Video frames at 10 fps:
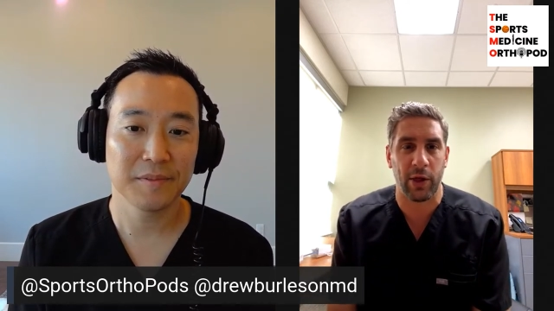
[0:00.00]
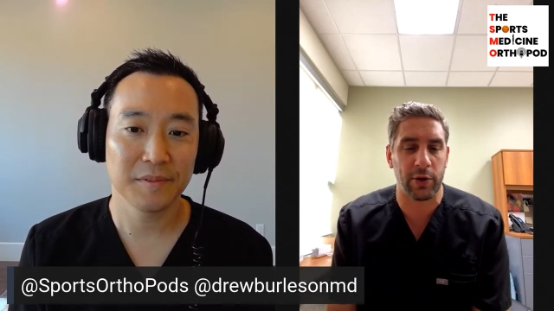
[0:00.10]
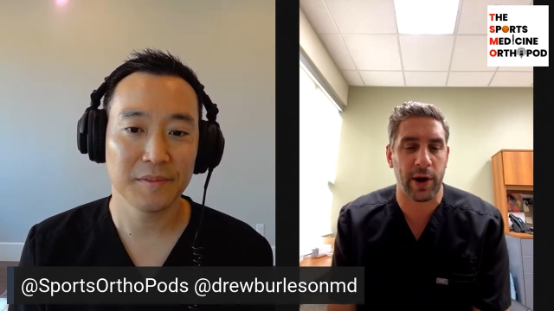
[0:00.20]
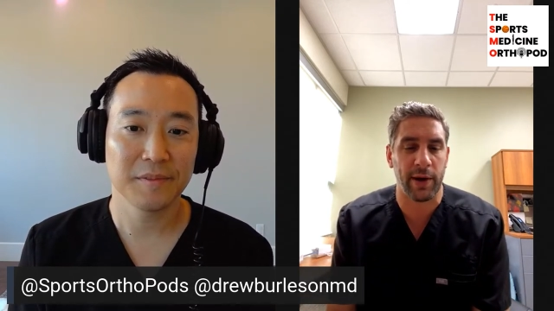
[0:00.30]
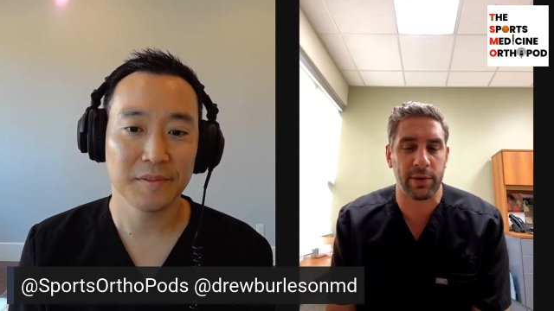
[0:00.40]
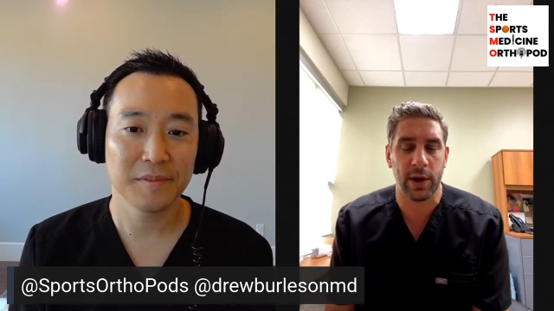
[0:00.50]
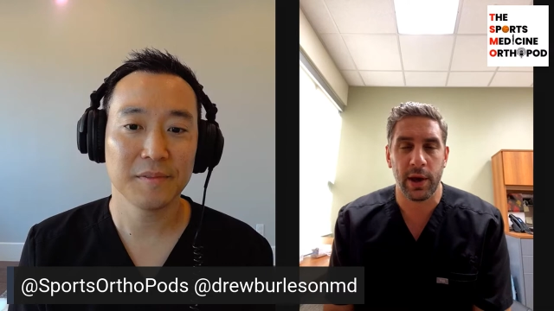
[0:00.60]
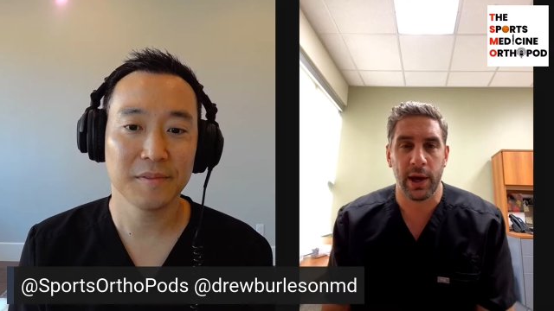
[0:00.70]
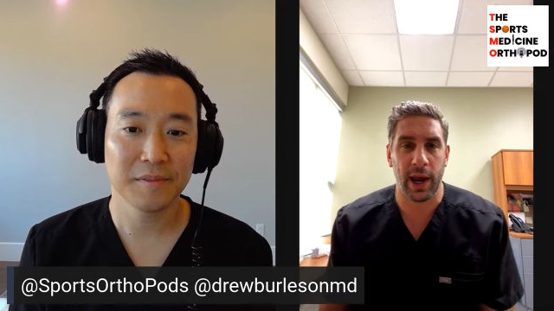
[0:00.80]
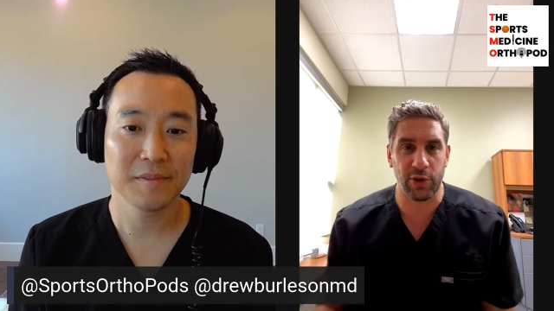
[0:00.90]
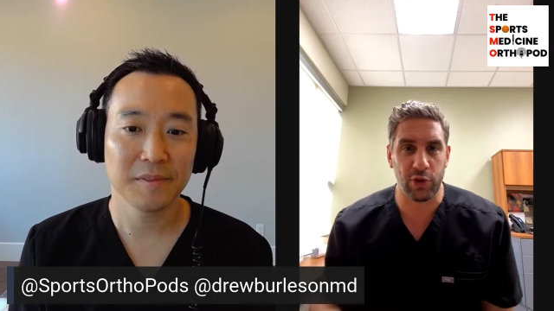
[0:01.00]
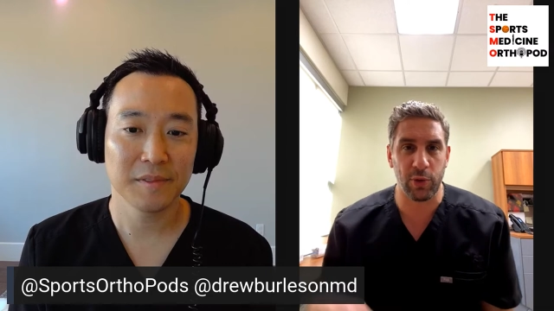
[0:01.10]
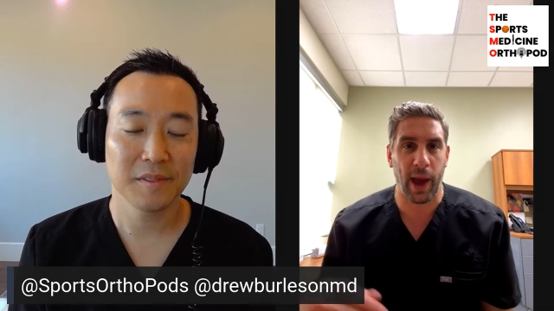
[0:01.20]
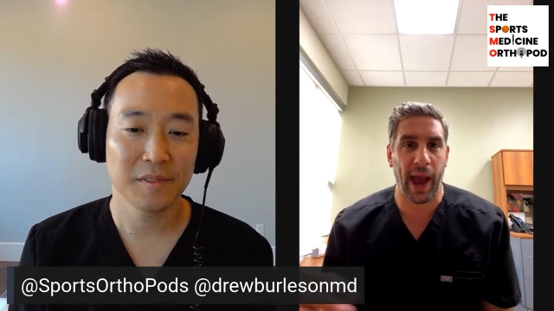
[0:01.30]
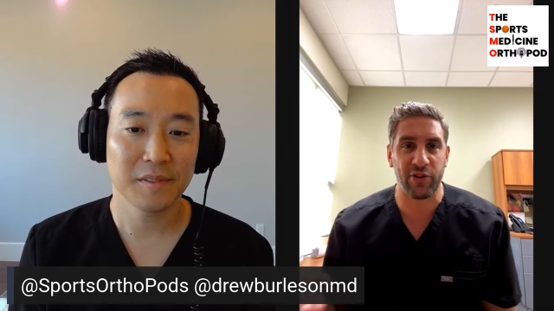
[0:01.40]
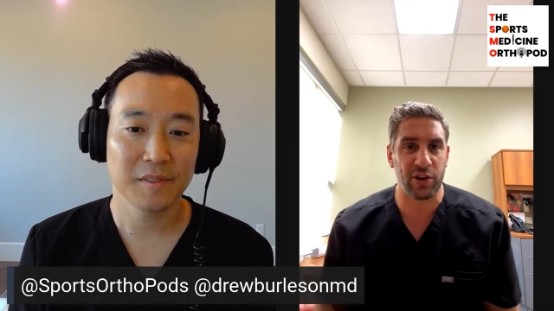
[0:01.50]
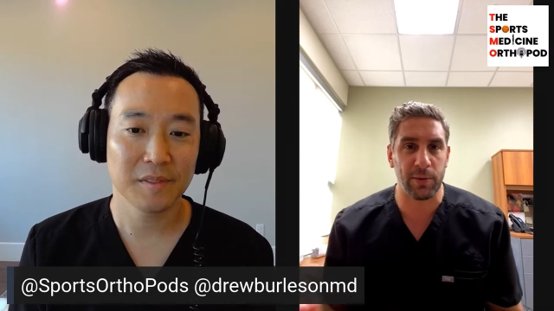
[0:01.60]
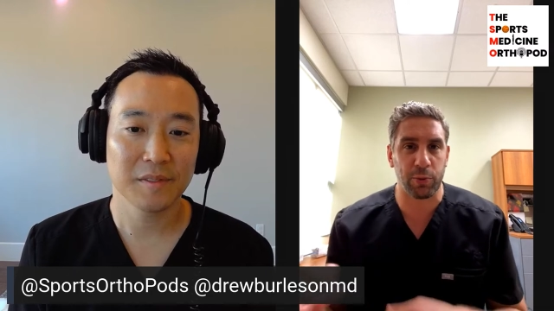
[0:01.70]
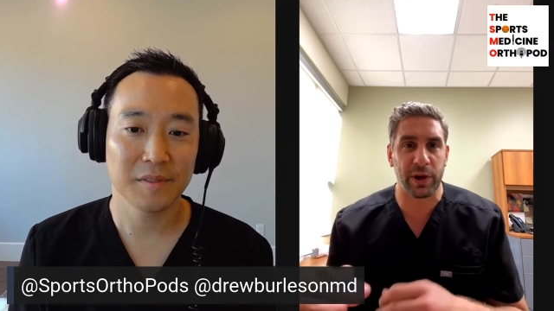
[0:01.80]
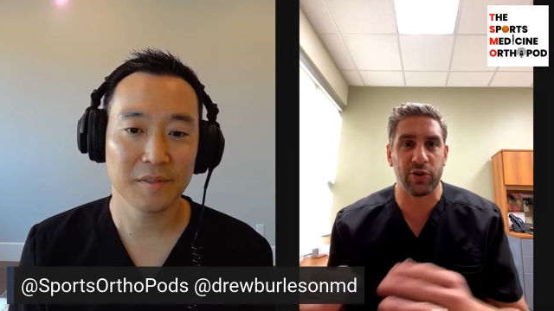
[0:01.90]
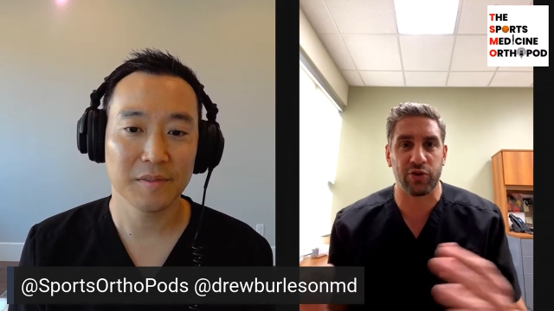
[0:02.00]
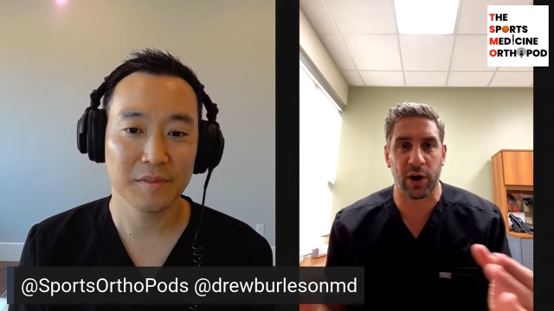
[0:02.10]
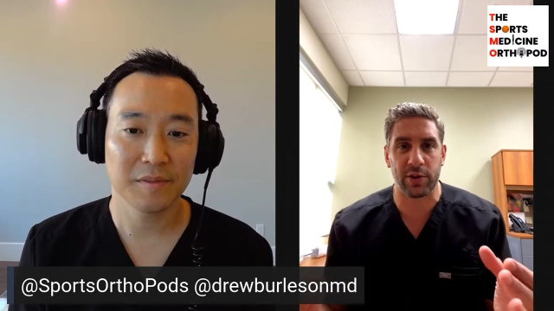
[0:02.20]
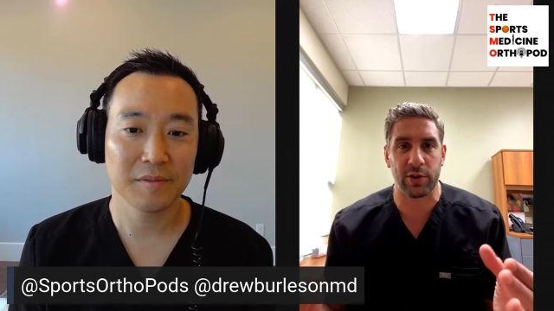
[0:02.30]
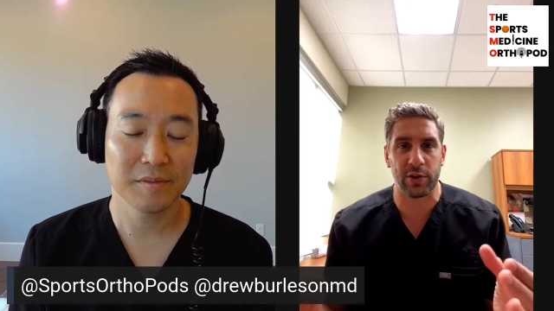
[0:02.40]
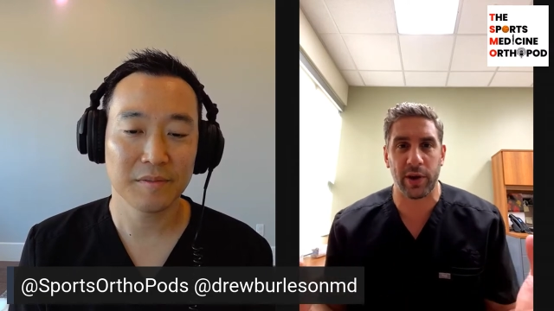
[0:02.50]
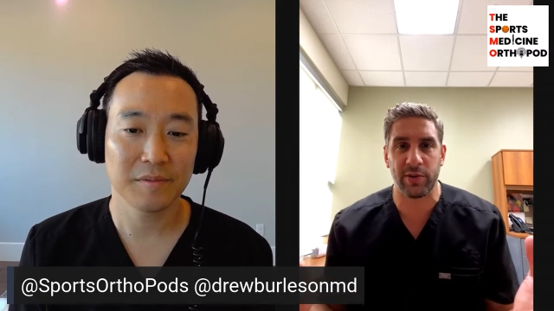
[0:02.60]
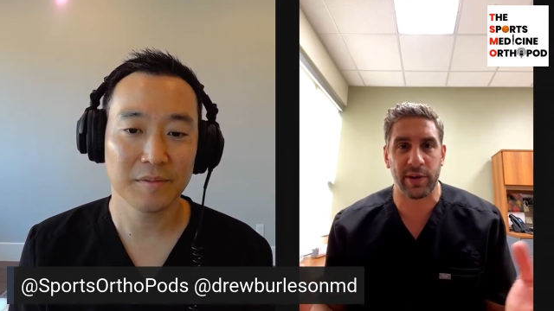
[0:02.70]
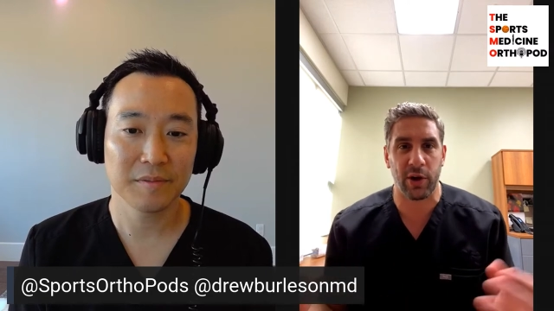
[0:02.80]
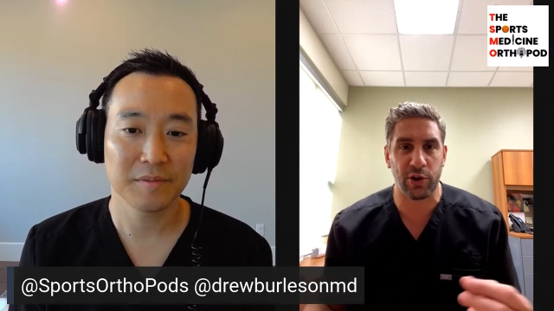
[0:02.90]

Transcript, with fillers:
Speaker 1: allograft, and you actually reconstruct the new ACL.